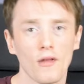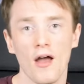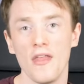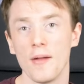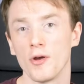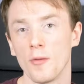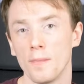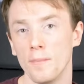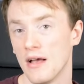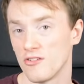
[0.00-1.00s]
And then I'm going to
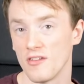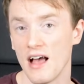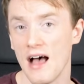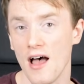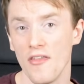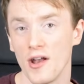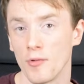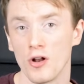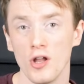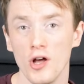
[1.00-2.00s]
master that, and then I'm
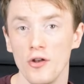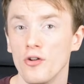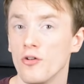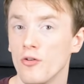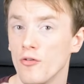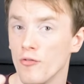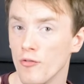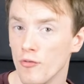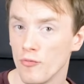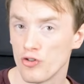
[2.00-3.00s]
going to learn
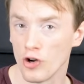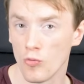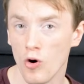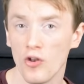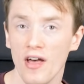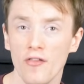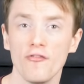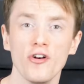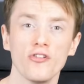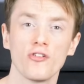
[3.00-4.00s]
chunk 1 and the
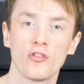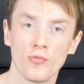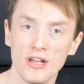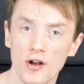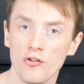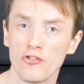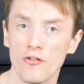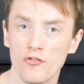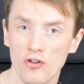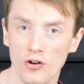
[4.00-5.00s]
first 3 notes
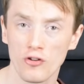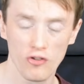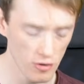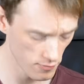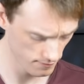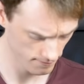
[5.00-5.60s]
of chunk 2.